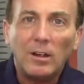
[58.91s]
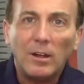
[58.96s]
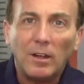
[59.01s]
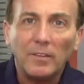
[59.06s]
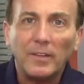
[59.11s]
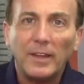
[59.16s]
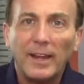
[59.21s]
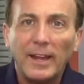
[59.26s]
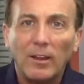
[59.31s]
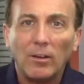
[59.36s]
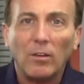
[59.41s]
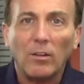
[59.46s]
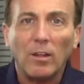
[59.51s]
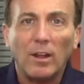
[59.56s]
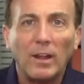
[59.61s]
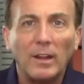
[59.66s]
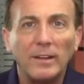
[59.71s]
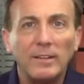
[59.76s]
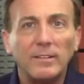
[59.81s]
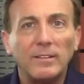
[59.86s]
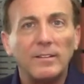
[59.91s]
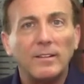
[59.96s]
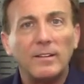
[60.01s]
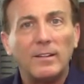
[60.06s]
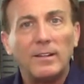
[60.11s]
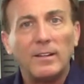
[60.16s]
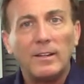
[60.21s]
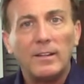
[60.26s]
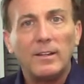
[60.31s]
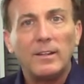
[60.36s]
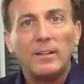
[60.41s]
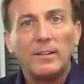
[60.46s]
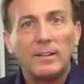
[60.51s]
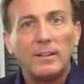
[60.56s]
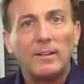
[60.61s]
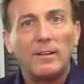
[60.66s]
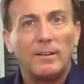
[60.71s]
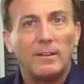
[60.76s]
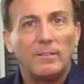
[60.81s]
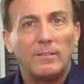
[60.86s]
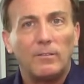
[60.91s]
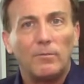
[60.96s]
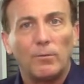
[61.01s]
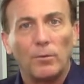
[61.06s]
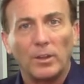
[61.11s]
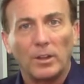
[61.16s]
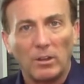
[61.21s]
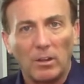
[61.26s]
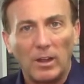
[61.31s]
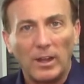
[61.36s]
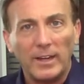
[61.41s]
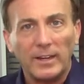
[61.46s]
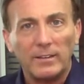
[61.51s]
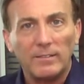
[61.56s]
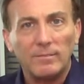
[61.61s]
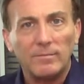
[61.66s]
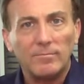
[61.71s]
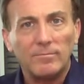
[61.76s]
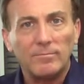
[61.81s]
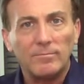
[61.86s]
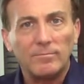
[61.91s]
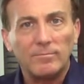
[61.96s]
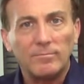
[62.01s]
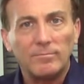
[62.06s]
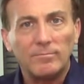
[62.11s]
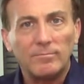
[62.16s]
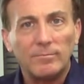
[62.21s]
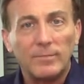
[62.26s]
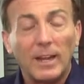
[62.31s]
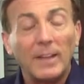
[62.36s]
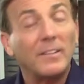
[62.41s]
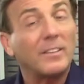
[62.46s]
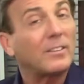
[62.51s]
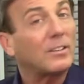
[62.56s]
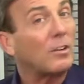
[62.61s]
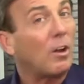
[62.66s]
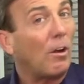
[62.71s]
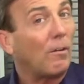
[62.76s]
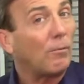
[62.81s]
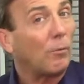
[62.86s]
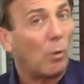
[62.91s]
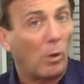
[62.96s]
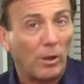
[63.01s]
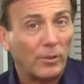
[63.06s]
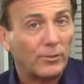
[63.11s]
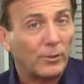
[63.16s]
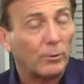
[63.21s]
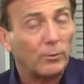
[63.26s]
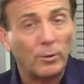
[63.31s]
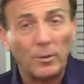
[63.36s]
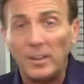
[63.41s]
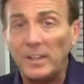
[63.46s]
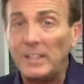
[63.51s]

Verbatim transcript: on the hairline for the client. And this is helpful also to the